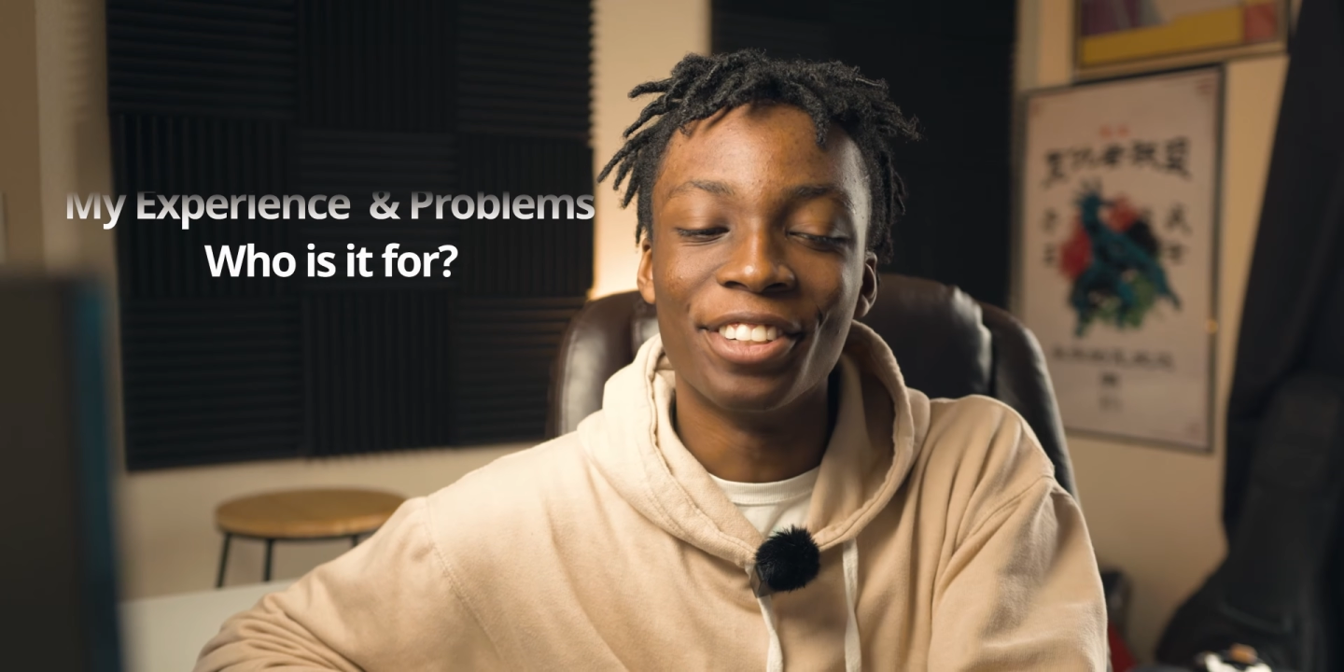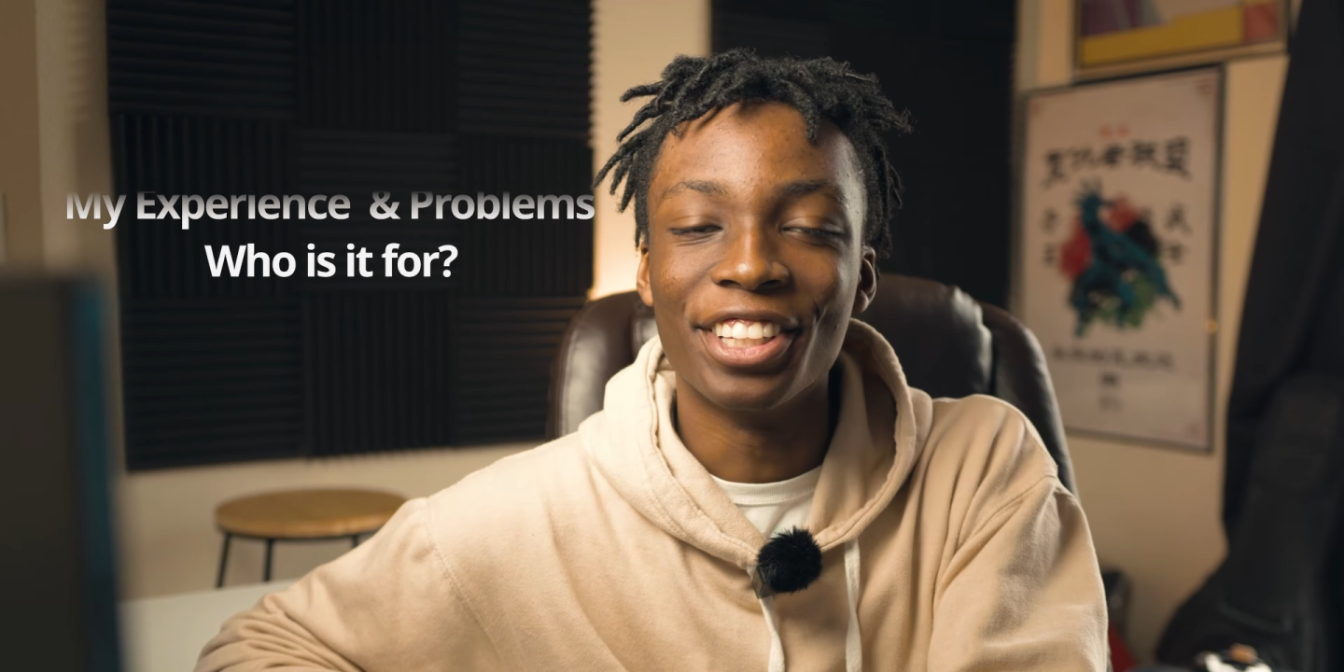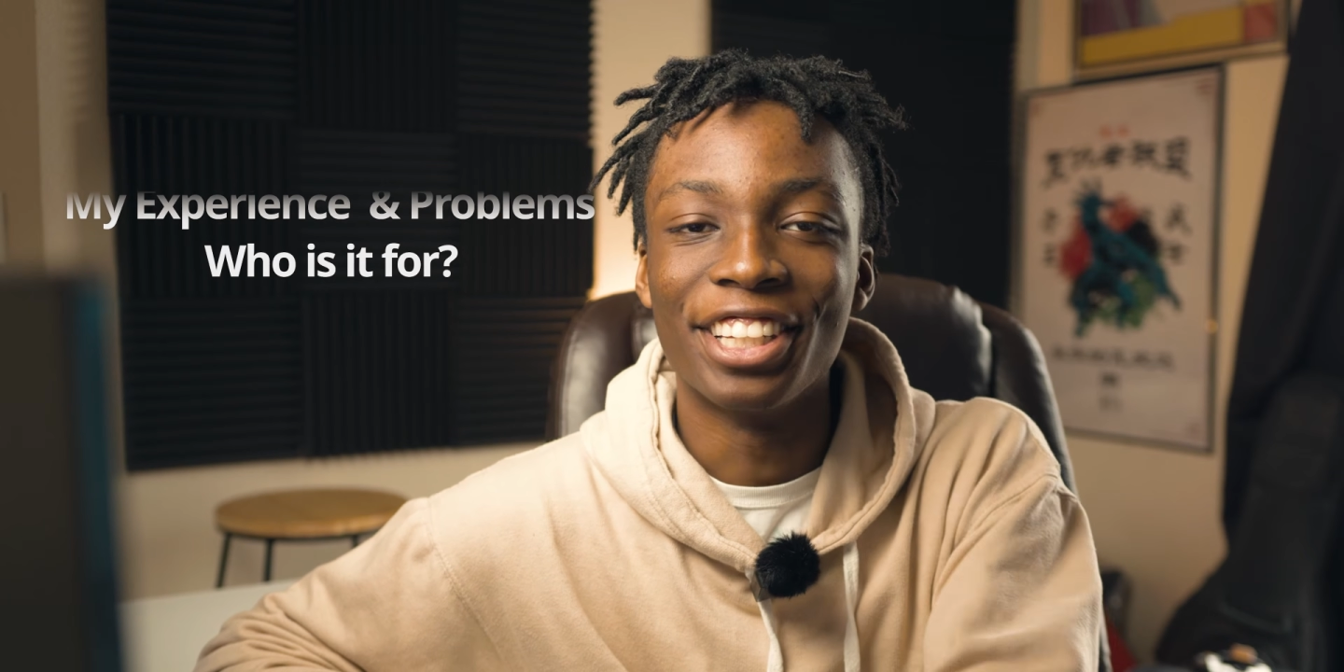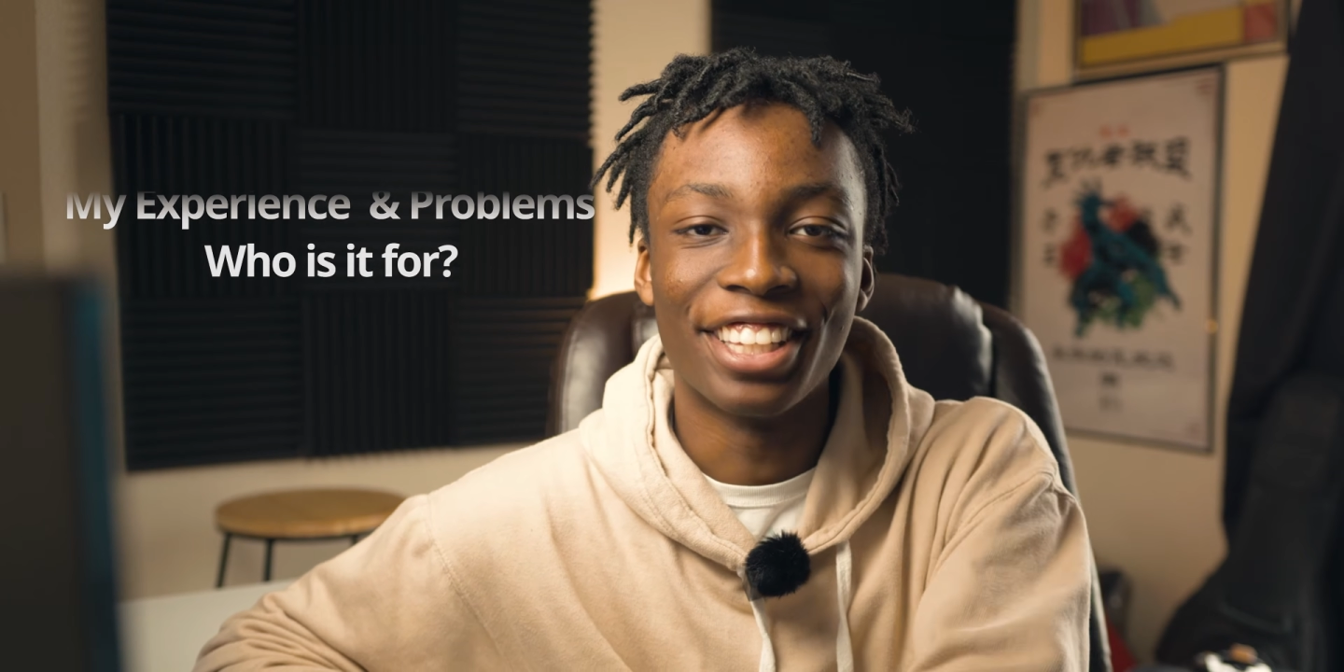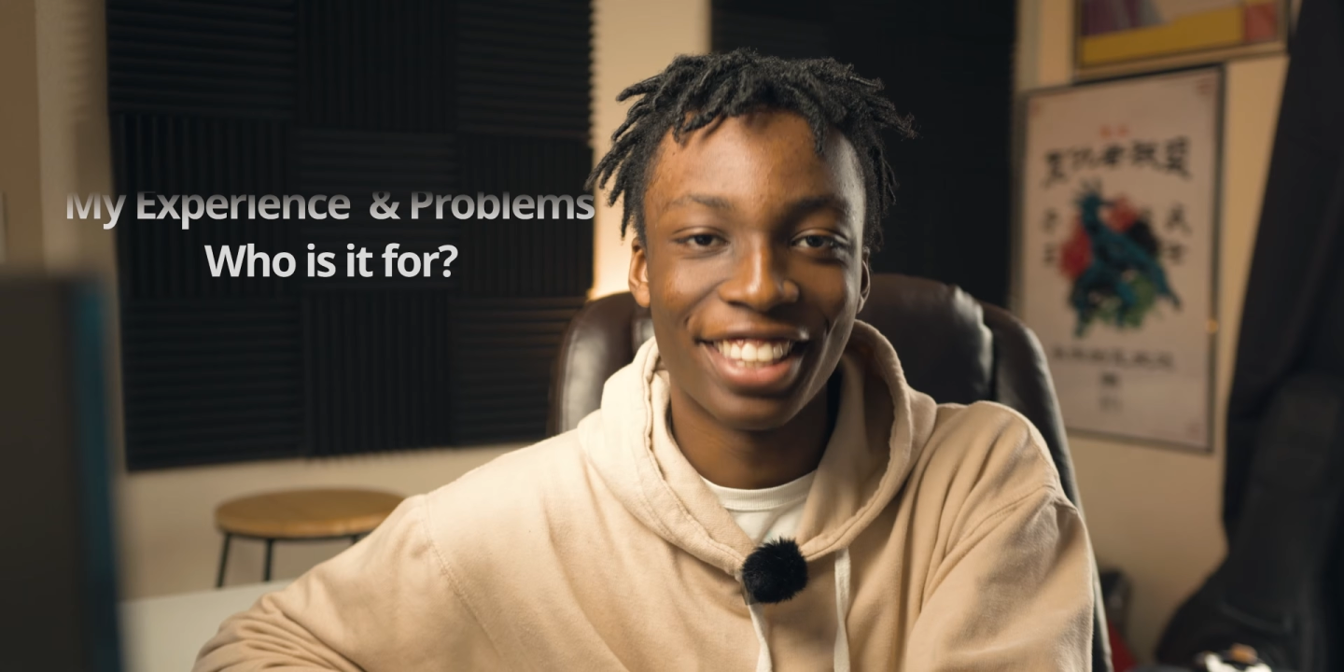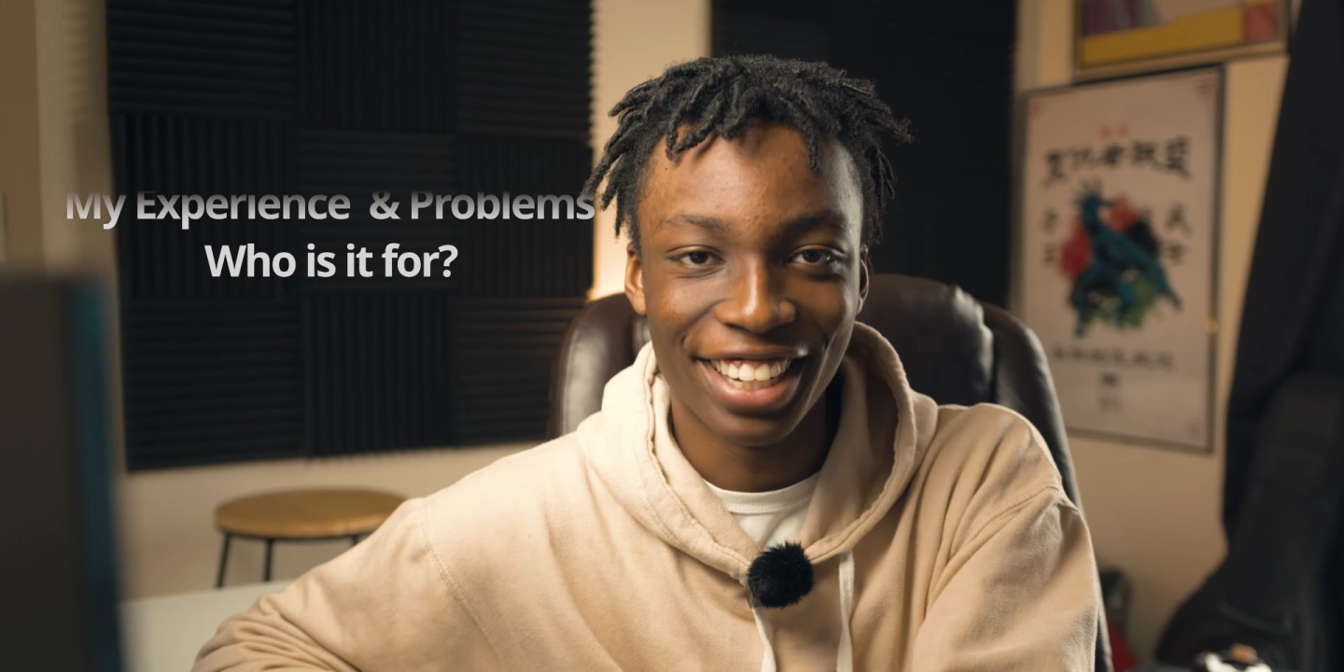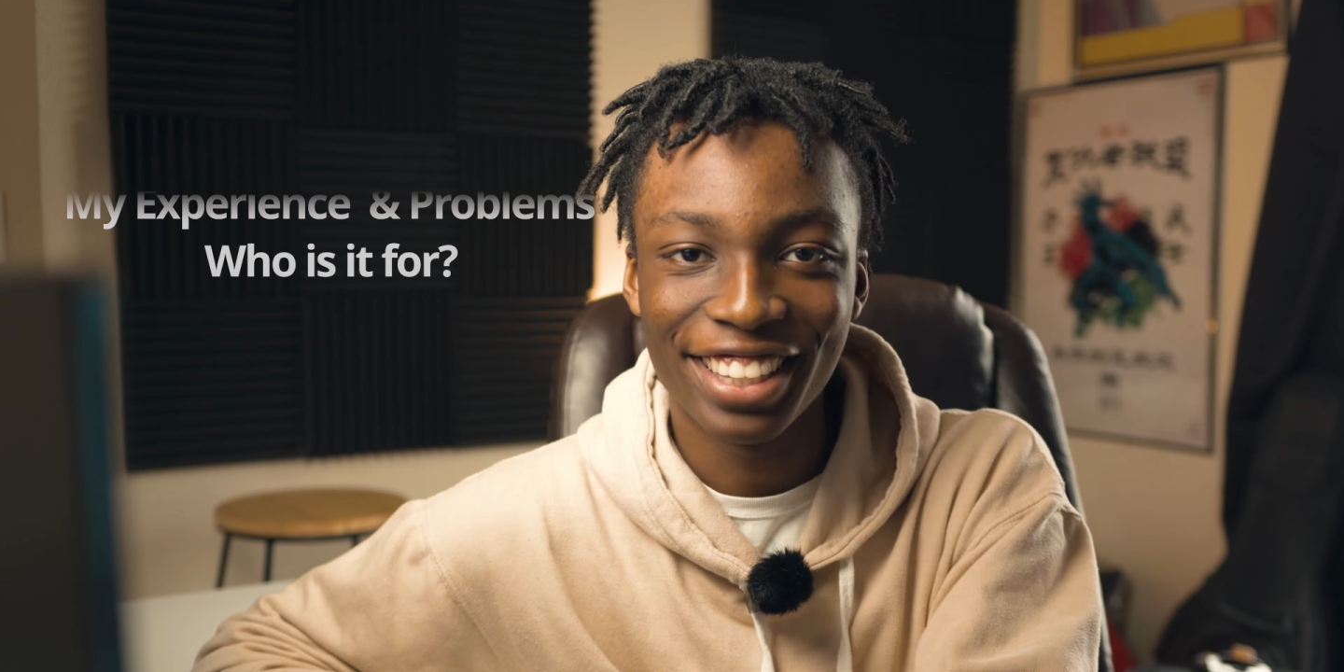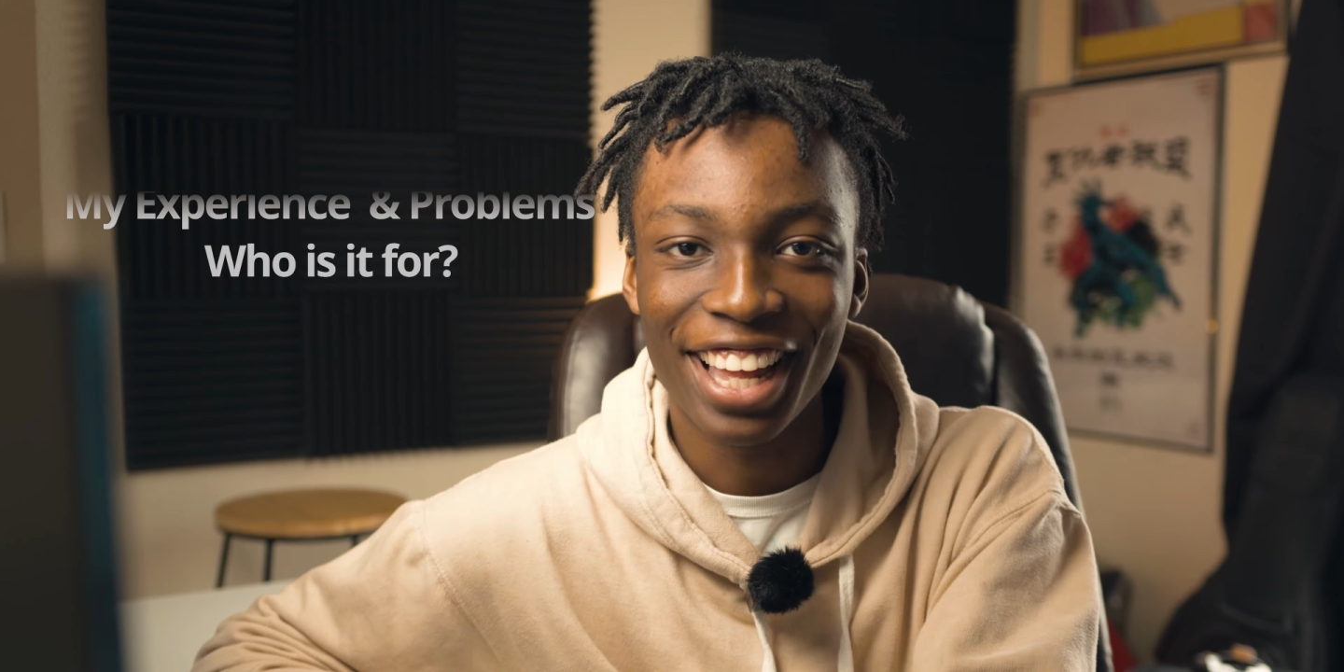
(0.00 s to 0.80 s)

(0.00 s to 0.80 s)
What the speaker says: really think